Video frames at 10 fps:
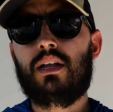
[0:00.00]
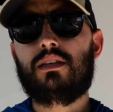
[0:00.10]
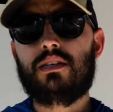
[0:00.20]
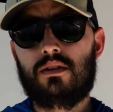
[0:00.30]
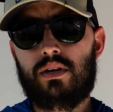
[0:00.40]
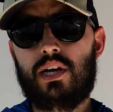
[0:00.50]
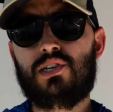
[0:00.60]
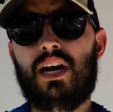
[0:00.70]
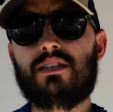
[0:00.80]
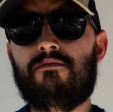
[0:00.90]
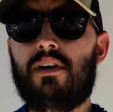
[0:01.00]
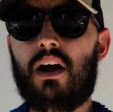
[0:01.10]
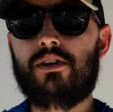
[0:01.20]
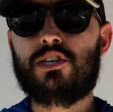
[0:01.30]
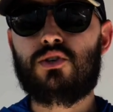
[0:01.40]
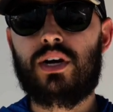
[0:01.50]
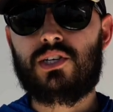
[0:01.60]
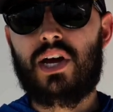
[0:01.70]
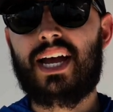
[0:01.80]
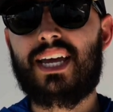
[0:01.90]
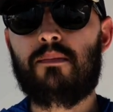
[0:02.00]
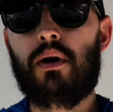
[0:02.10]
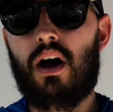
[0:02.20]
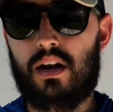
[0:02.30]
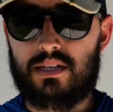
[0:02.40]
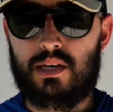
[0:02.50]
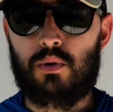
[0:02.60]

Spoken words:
This location has a very strict check-in policy,